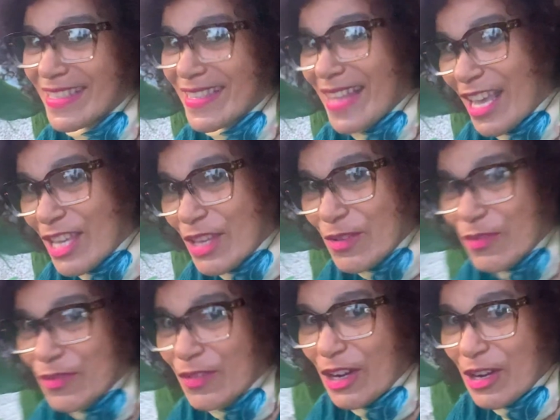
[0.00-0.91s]
Thank
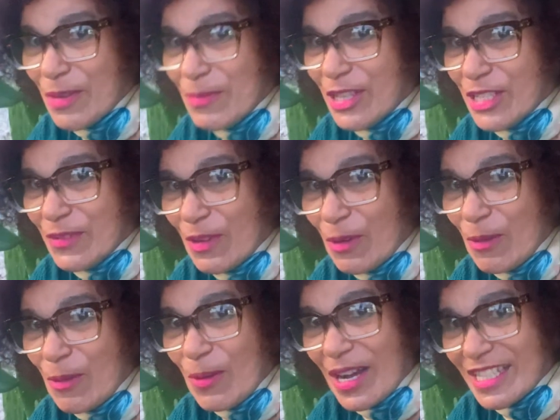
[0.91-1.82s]
you very much
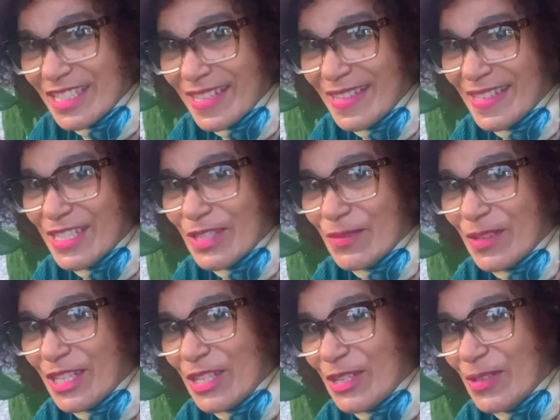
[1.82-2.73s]
for watching this
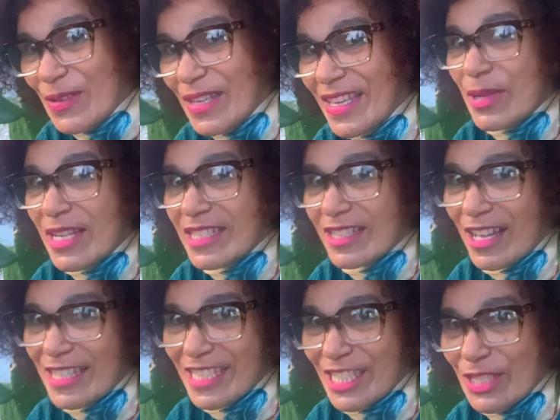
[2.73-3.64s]
video. Please
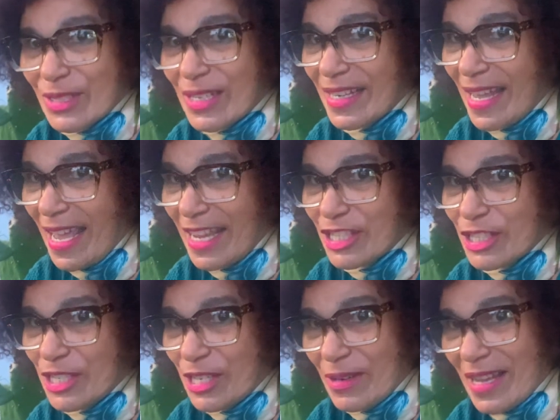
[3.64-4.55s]
continue to like,
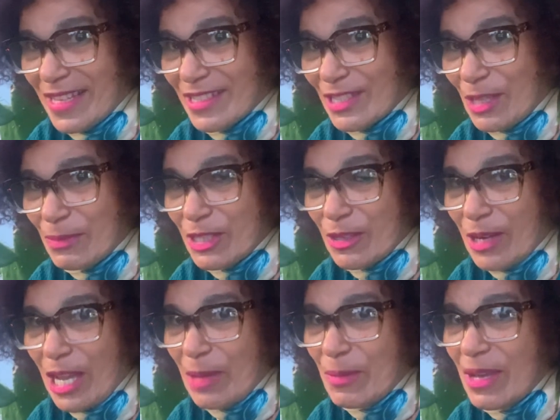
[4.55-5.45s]
share and
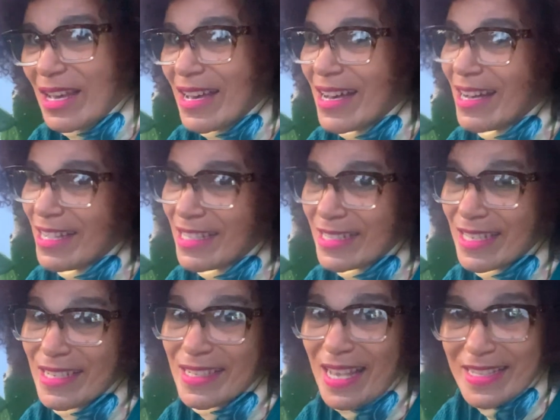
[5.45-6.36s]
subscribe.
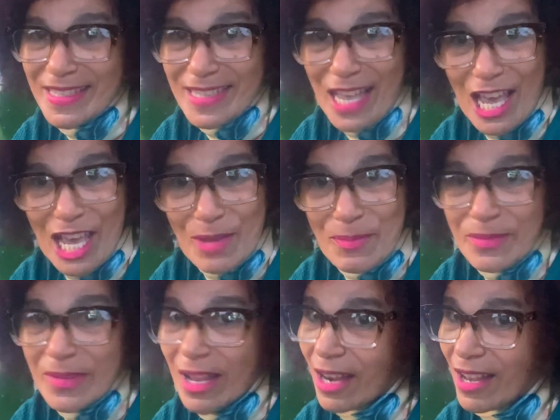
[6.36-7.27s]
Until next time,
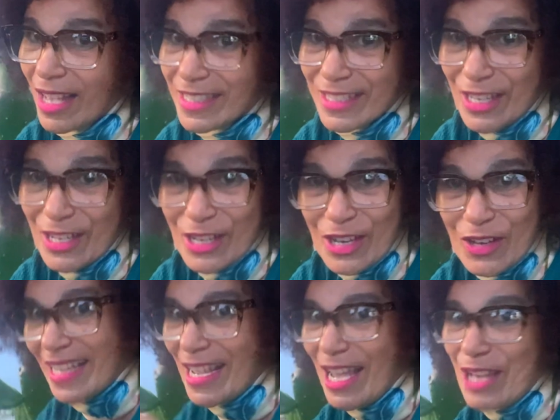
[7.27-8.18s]
lots of
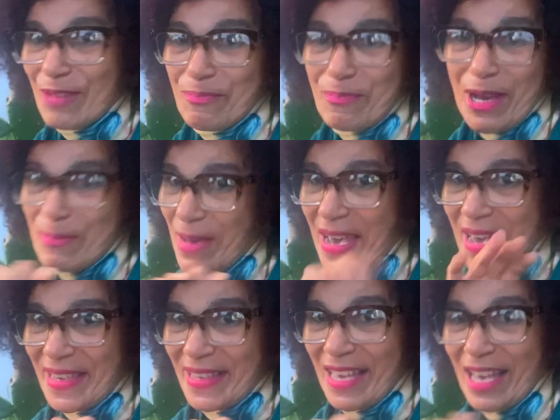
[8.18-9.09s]
love and bye
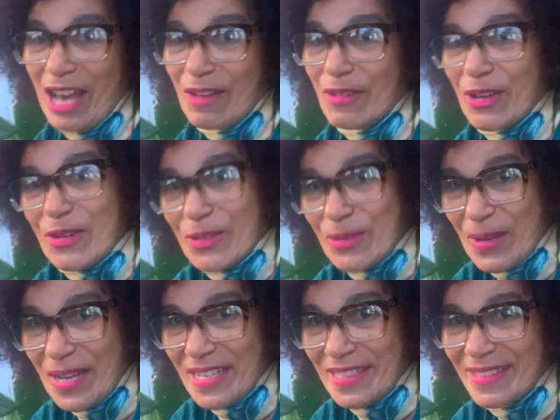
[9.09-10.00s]
bye. Have a good
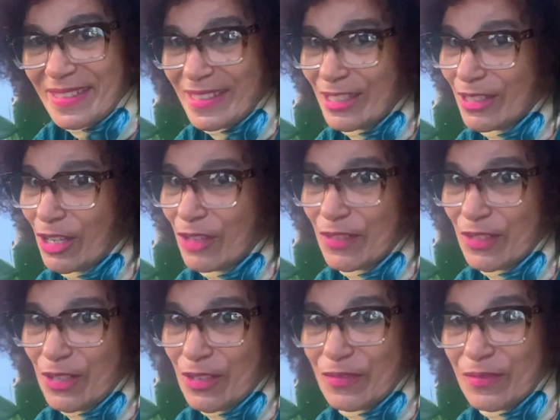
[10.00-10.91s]
one. Enough
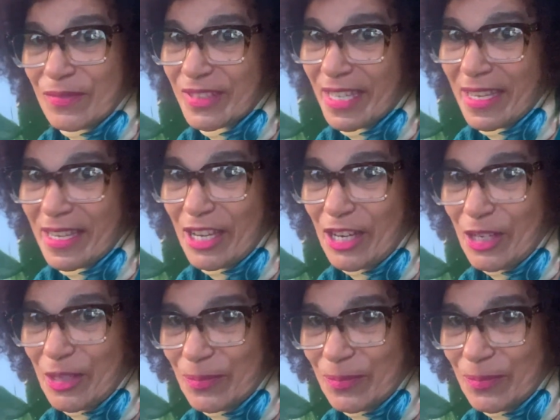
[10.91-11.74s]
love. Take care.